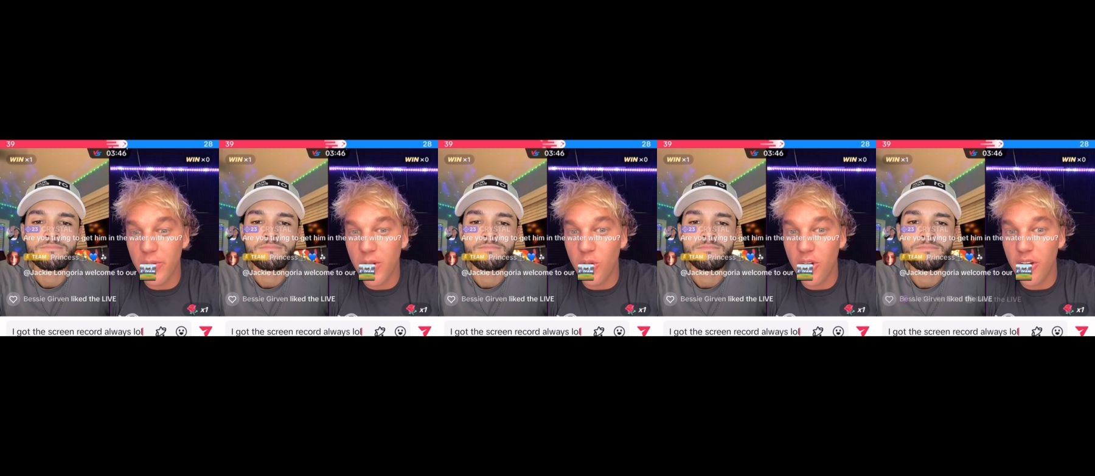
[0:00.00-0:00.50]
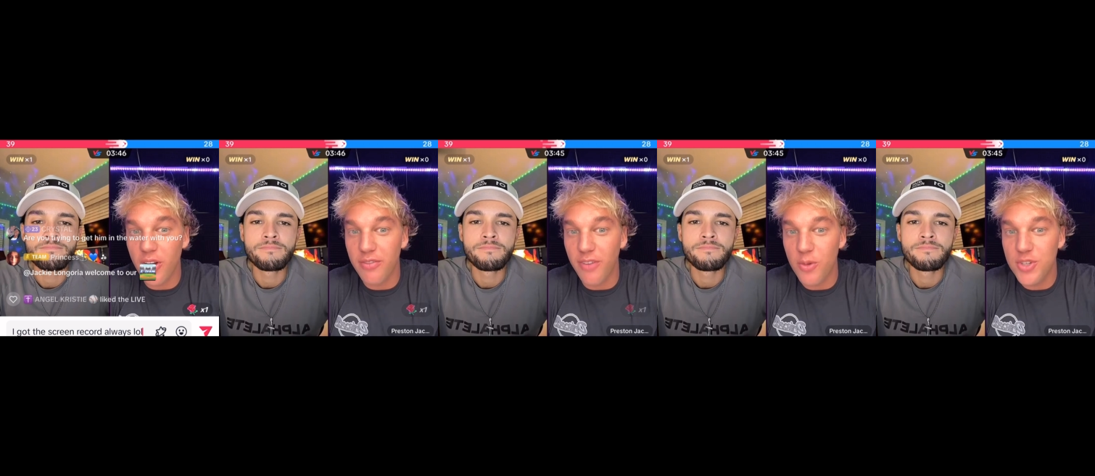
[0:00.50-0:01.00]
Speaker 1: recorder on our
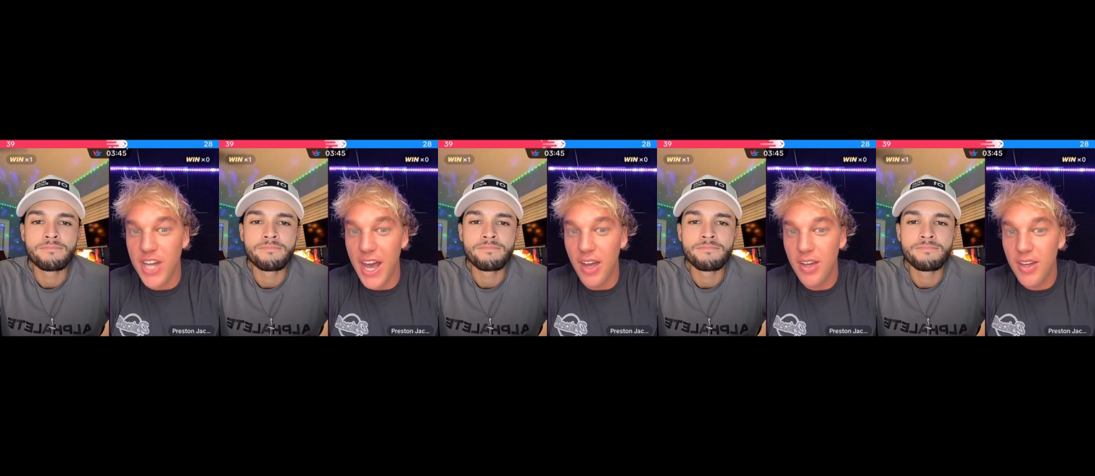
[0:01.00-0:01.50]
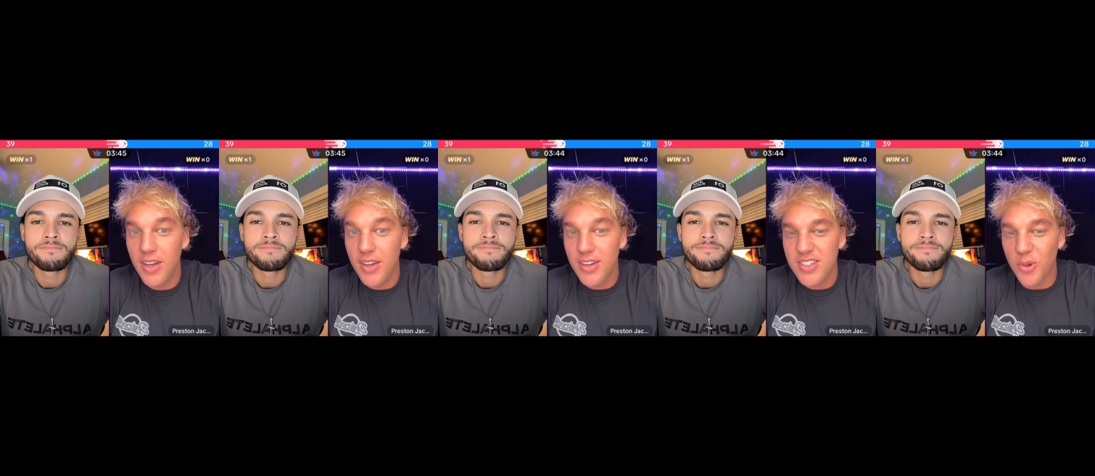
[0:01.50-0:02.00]
phone chat
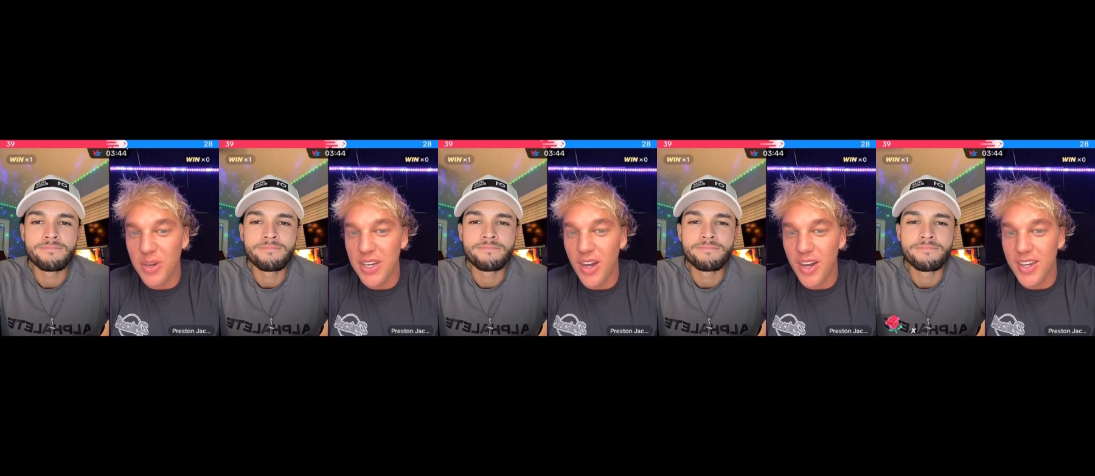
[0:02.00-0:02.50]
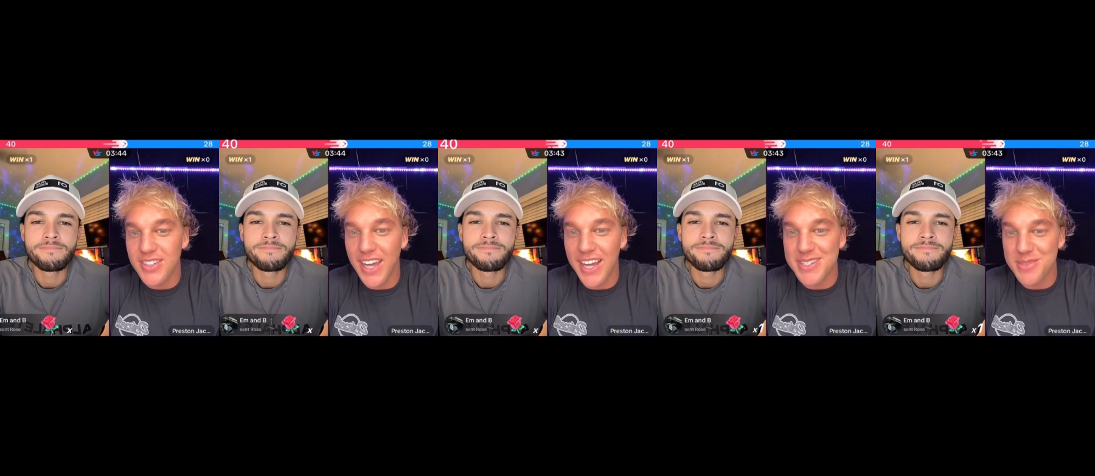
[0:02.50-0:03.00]
so Edog
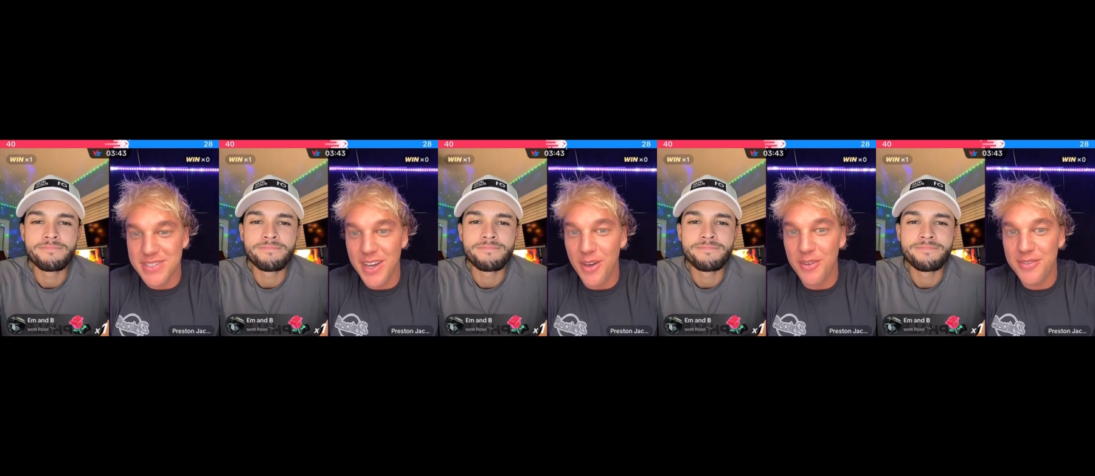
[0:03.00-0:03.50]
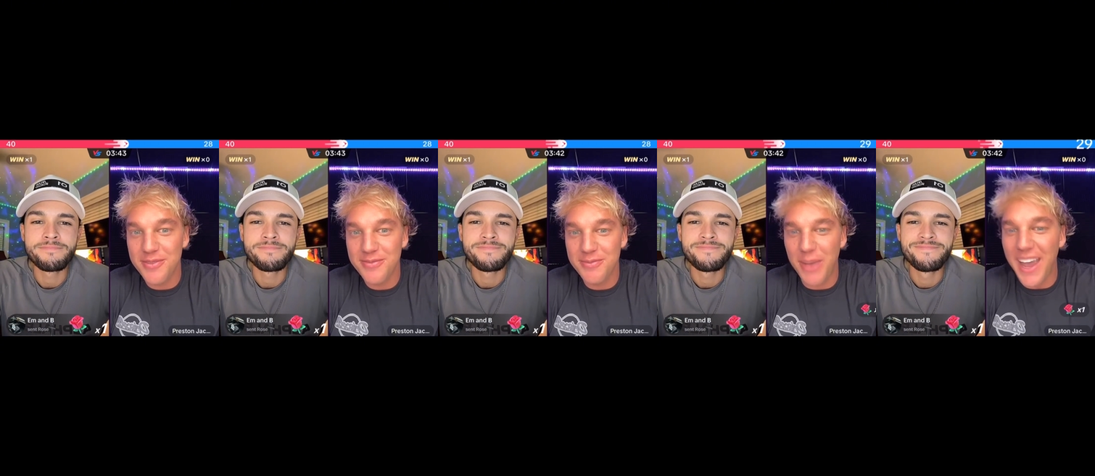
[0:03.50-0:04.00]
contains himself.
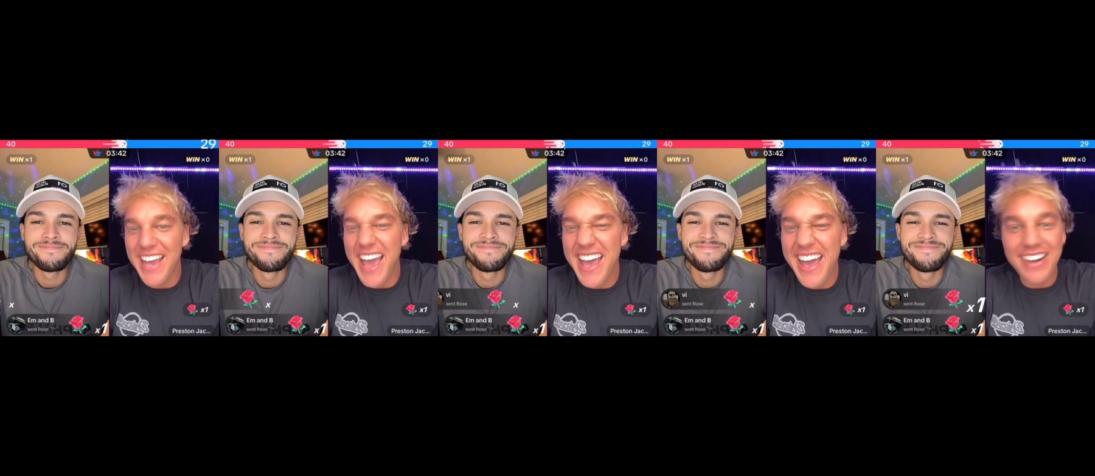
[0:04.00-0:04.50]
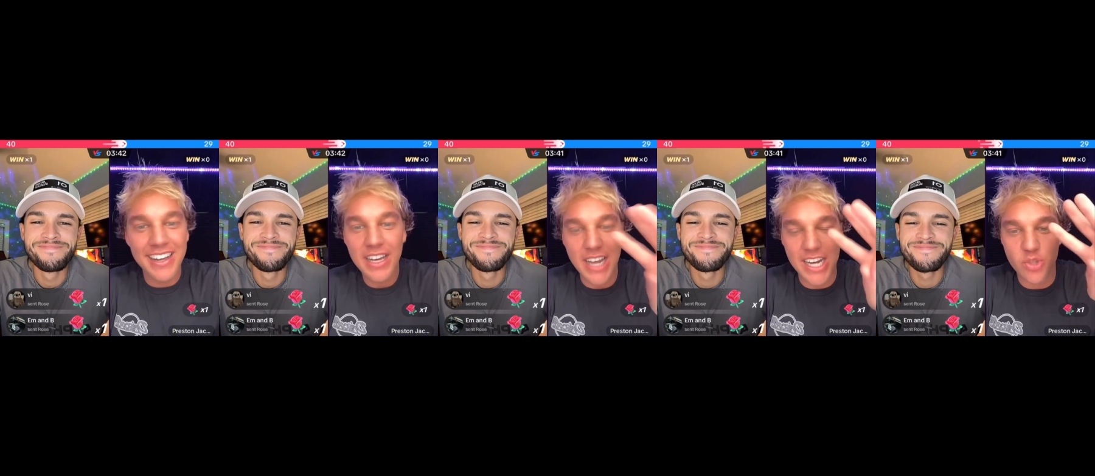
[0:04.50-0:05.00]
Peyton!
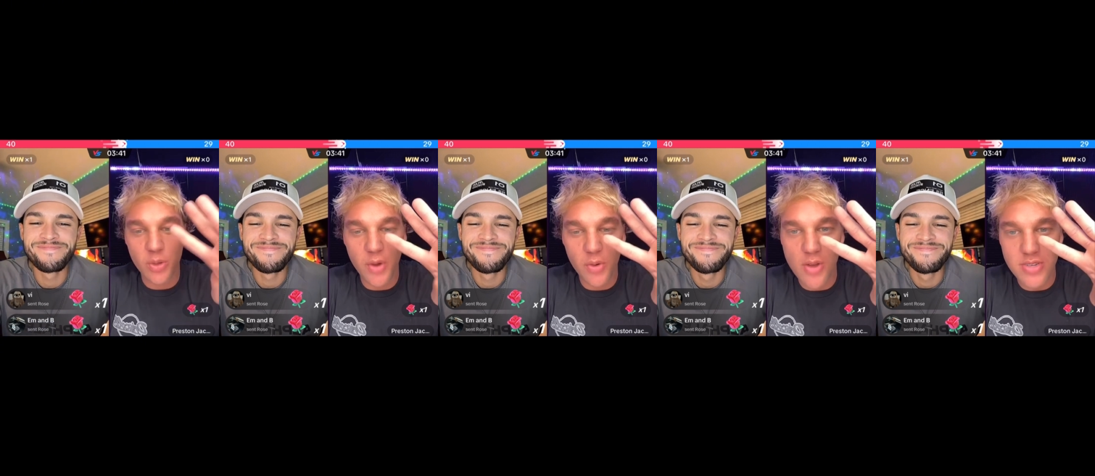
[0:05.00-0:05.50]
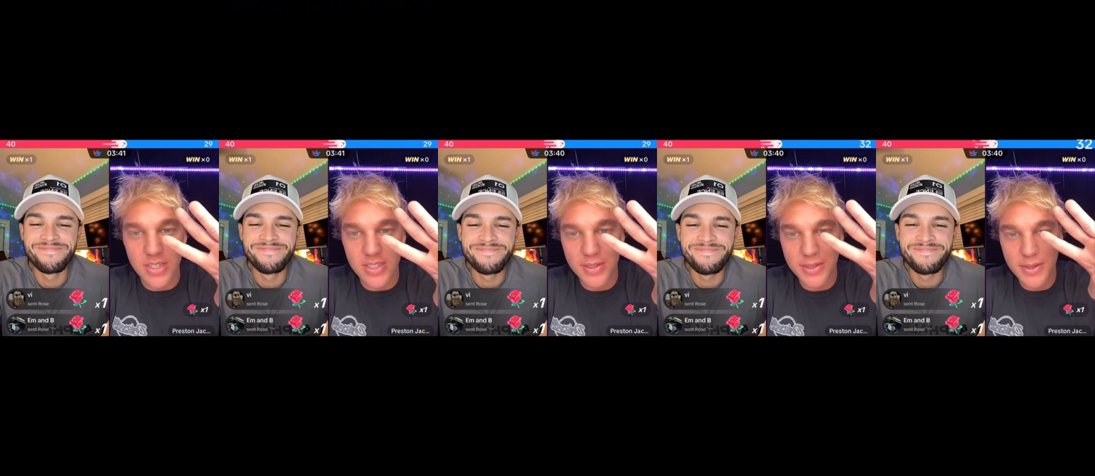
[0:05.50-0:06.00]
Guys, three more
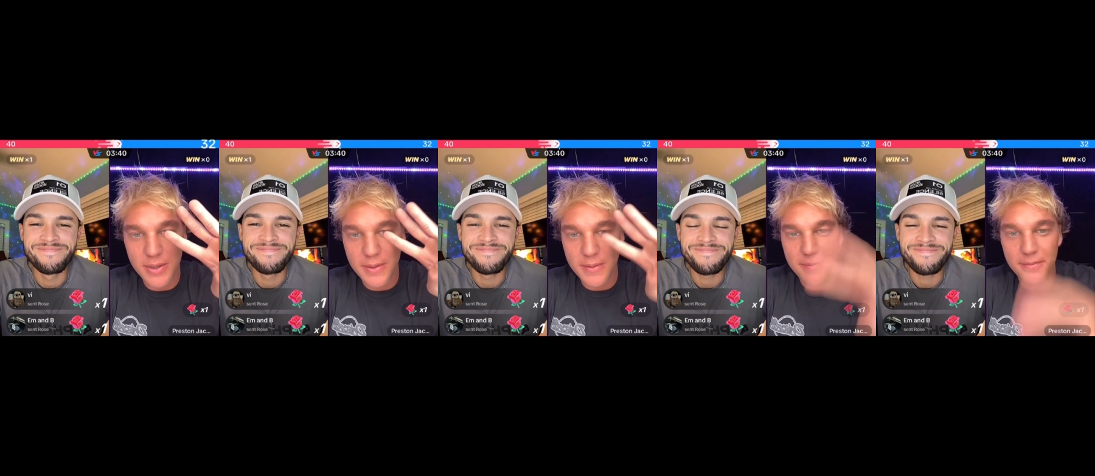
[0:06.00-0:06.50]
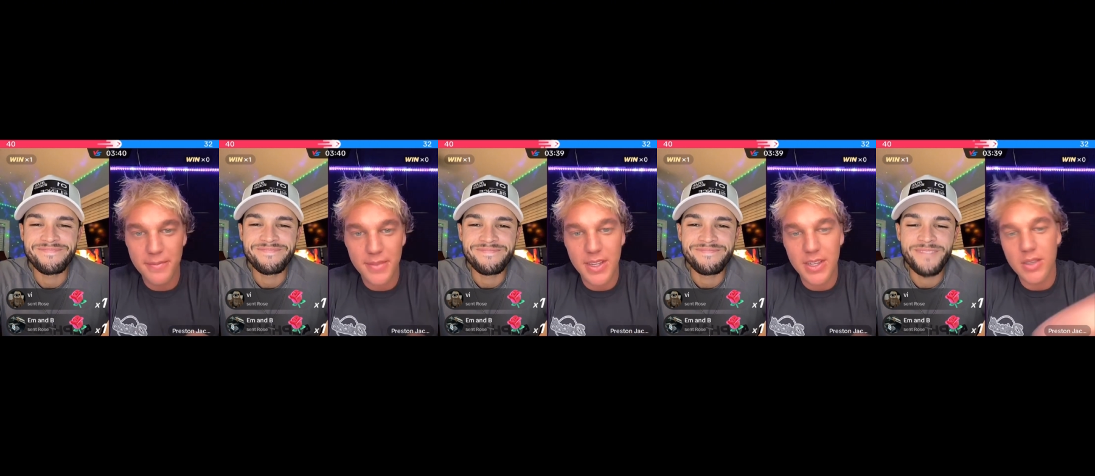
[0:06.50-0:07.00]
roses.
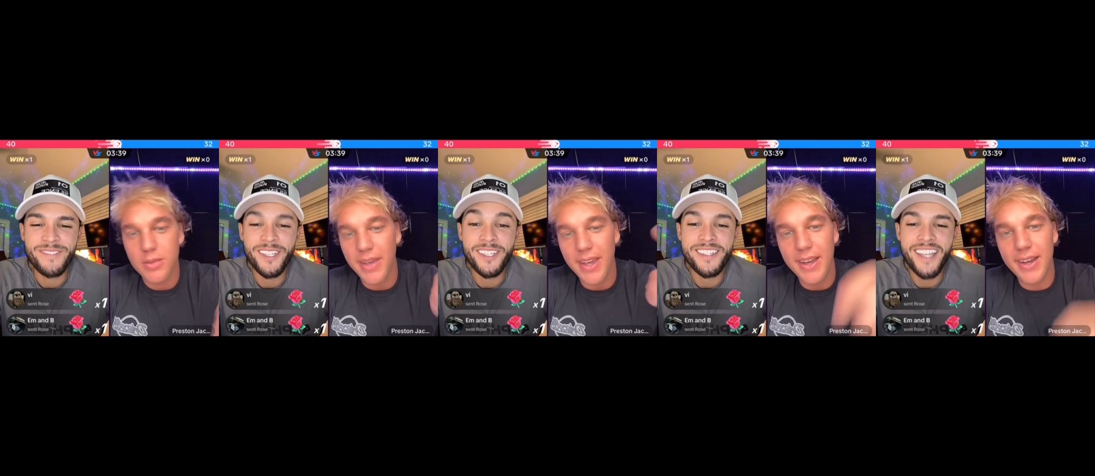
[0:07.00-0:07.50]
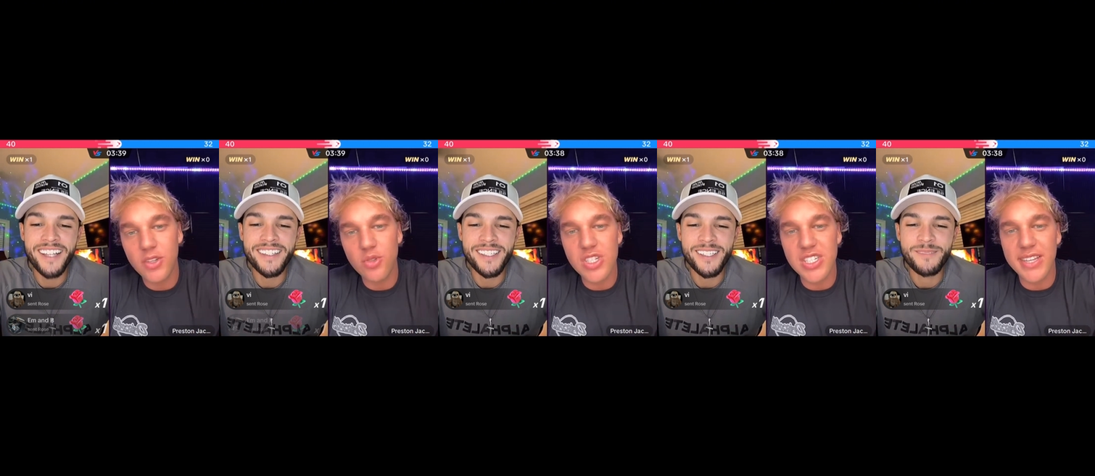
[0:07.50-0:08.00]
Man,
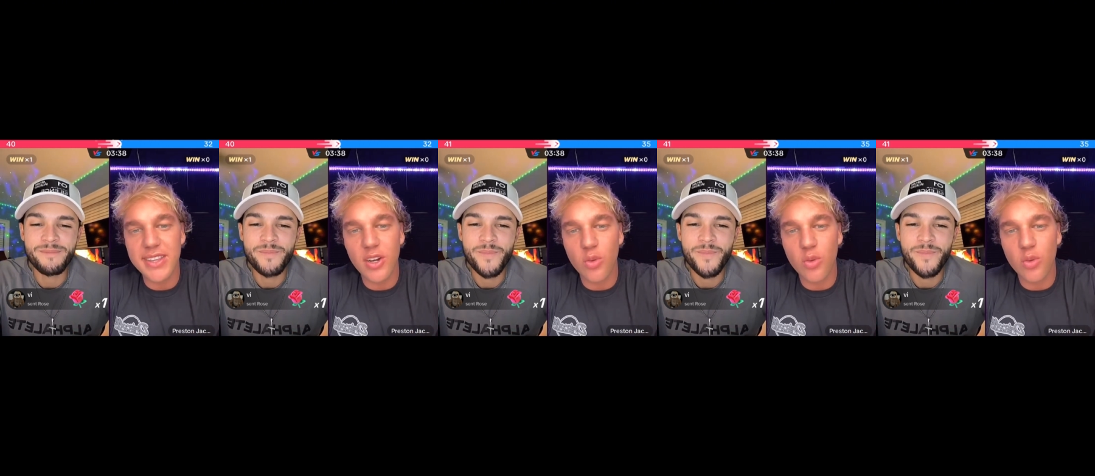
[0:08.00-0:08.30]
you just sit there